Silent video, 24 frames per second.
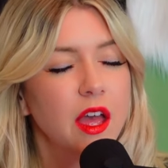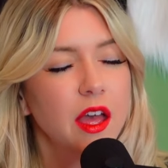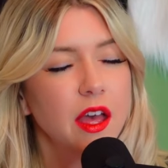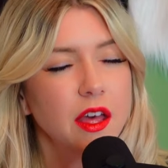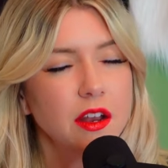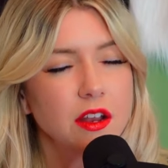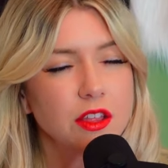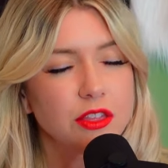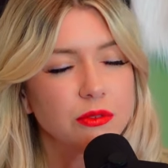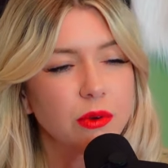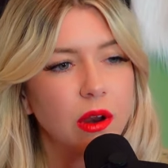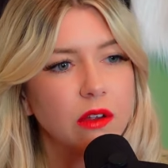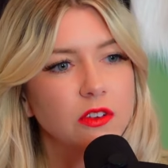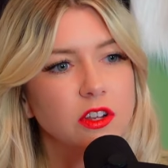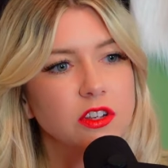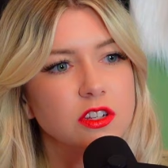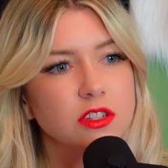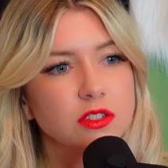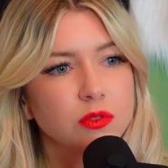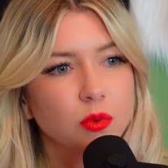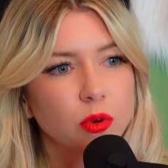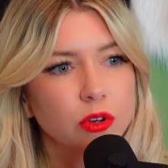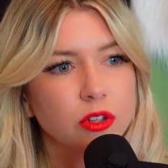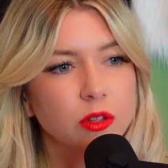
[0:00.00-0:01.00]
and a thriving
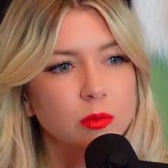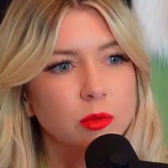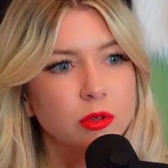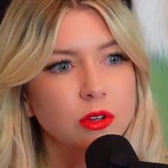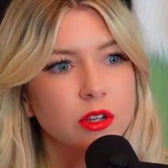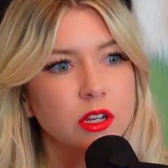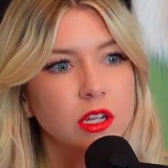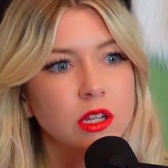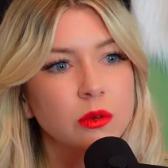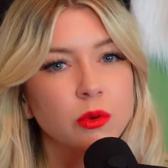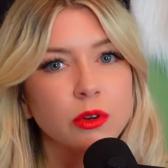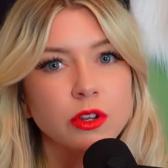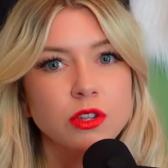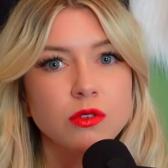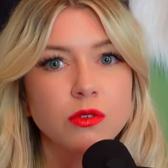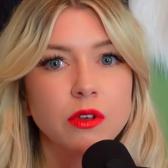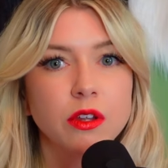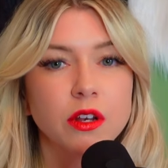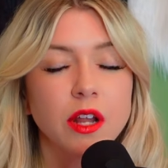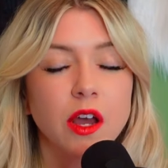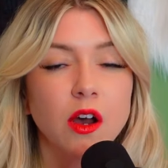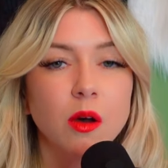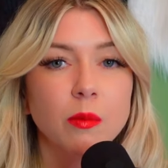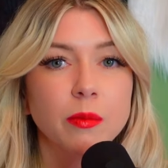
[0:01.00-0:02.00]
Discord community where you
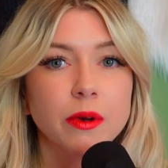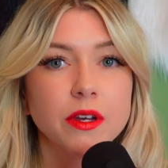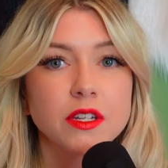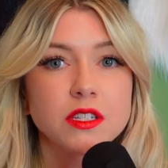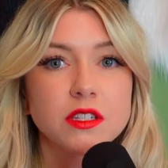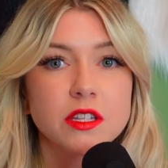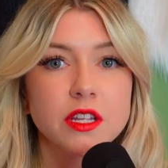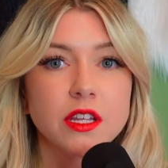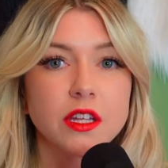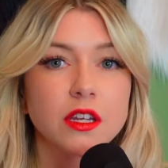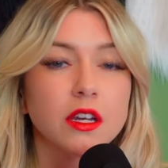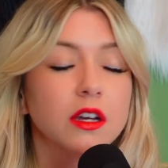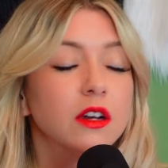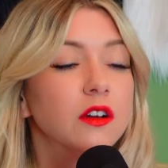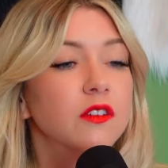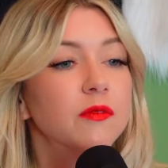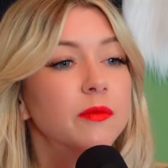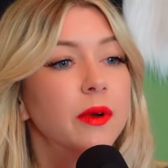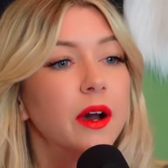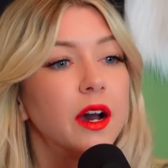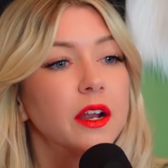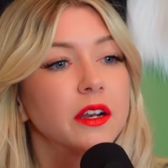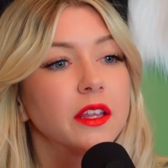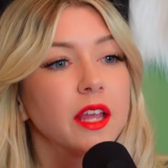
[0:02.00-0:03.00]
can help us think of
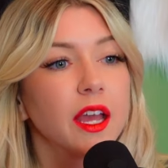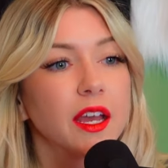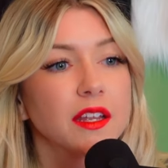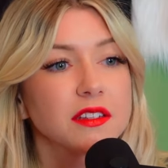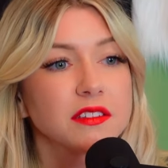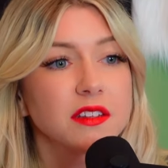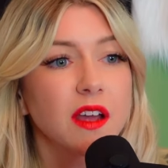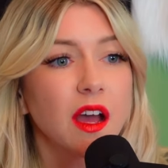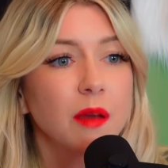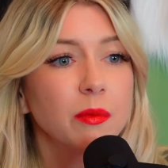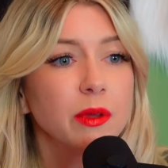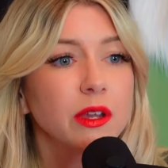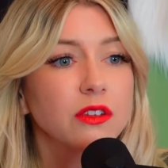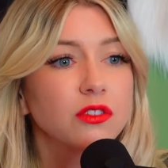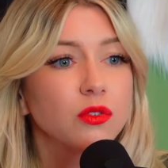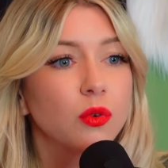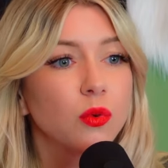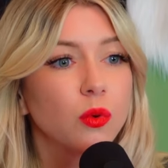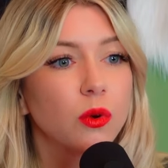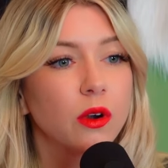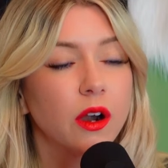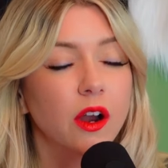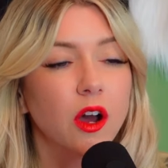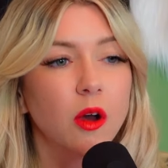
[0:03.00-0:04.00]
podcast topics
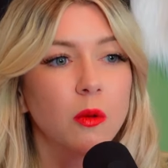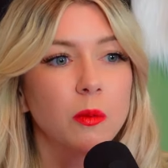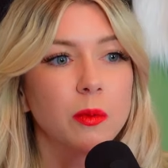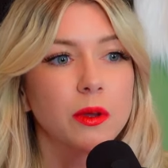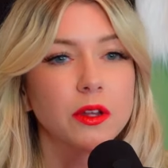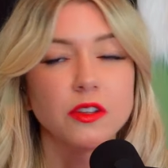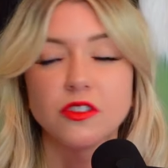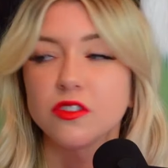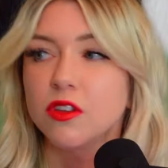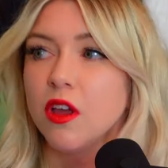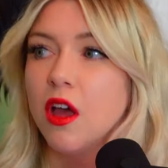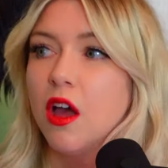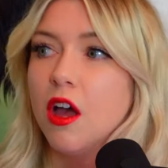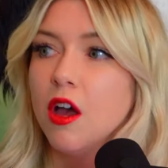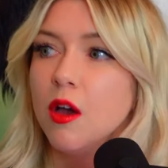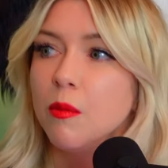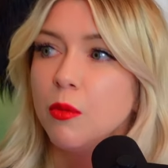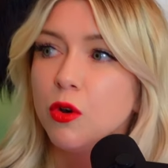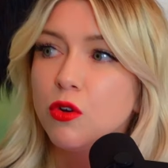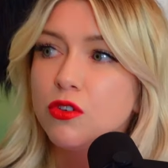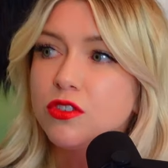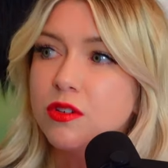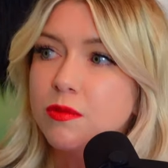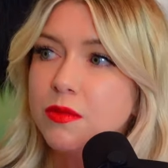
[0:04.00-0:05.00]
or help us
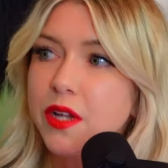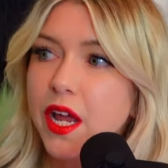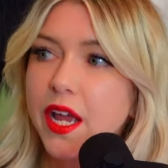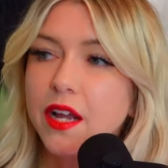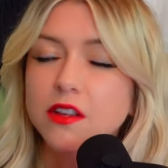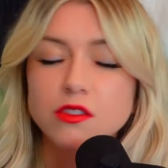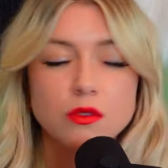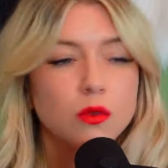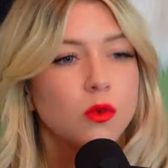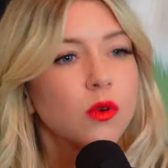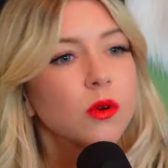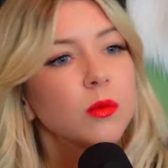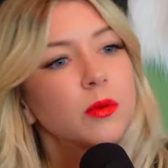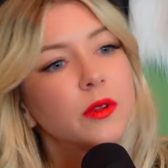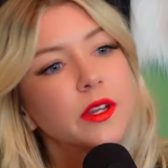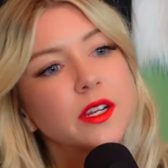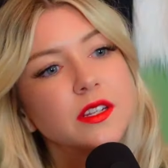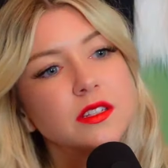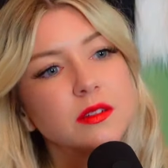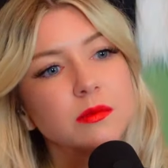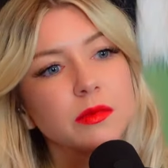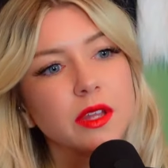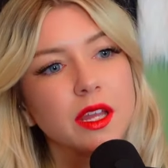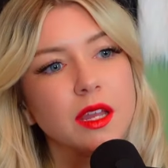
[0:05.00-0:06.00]
brew some decks or play
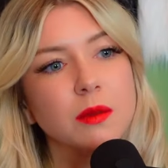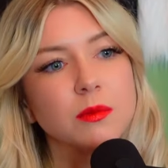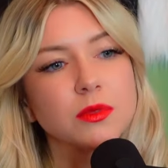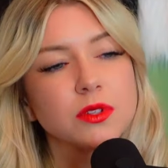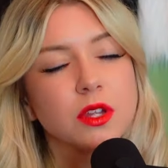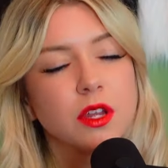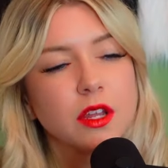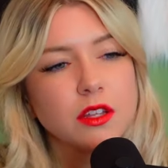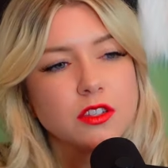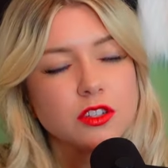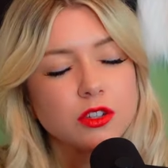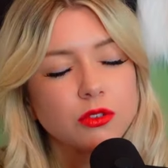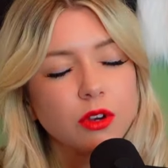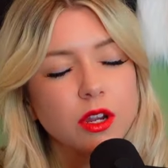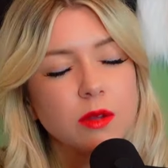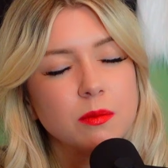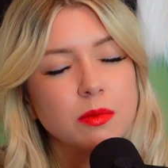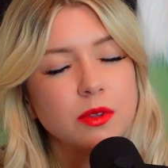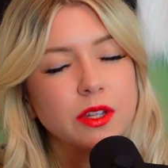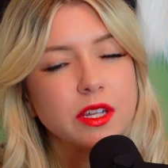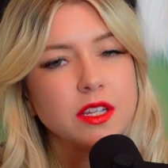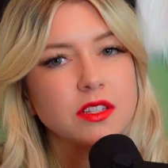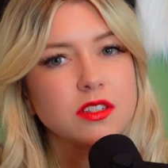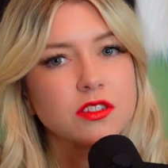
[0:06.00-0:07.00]
some games. It's a great
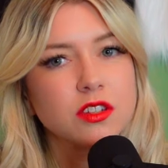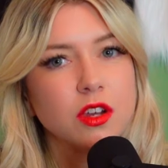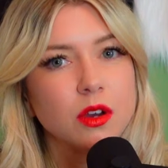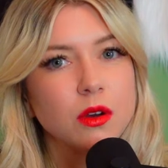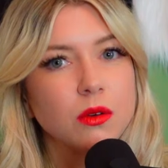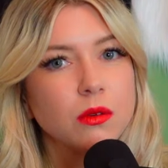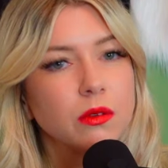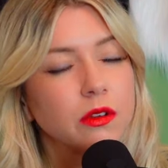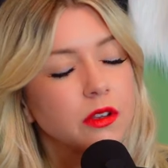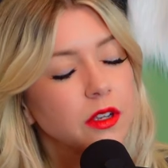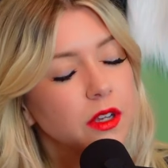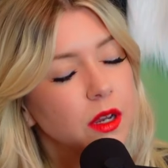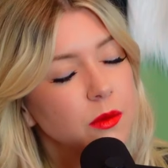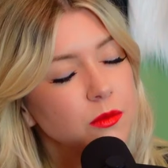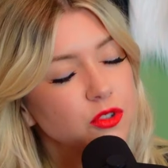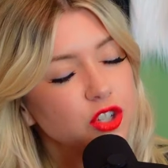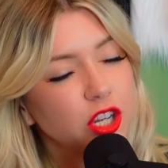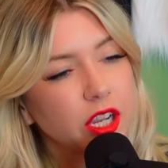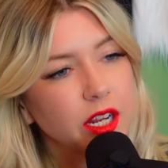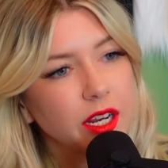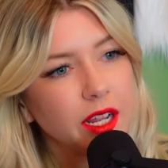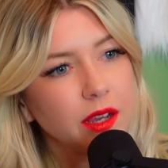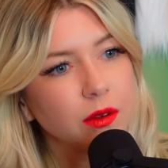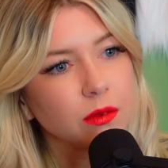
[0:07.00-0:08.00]
place, so come
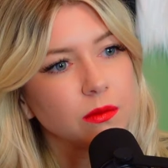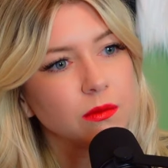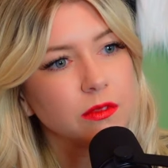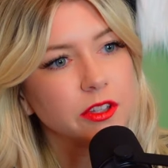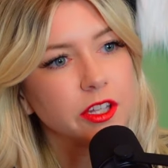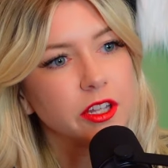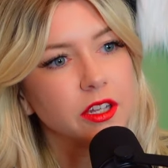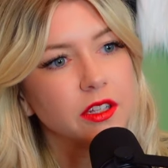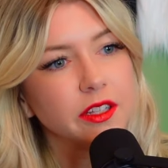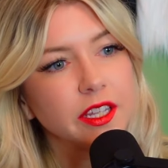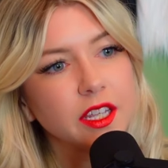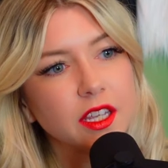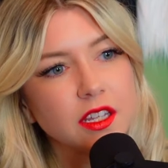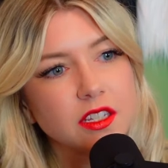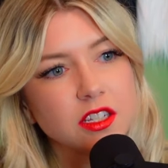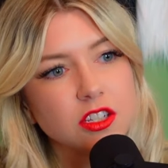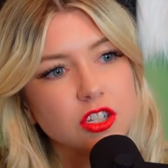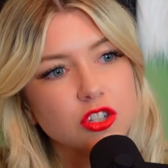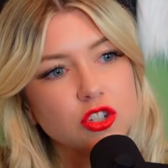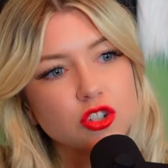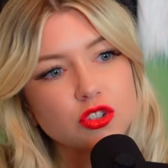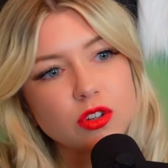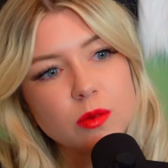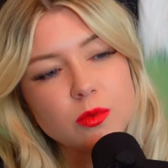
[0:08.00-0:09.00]
check it out. The link is in
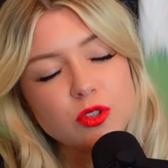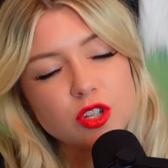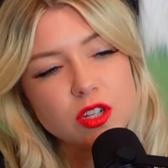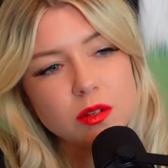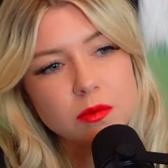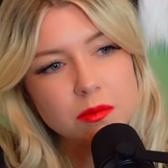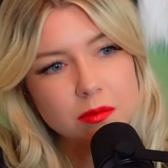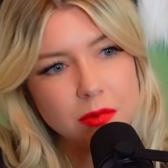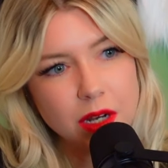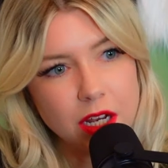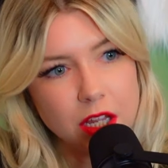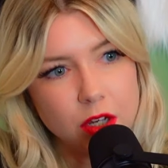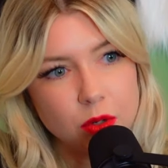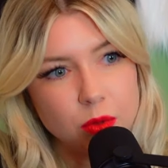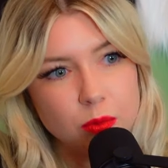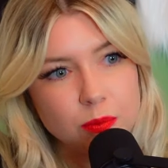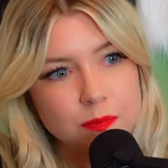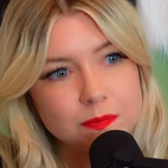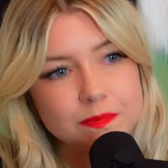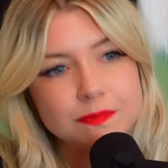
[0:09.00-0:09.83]
the description below.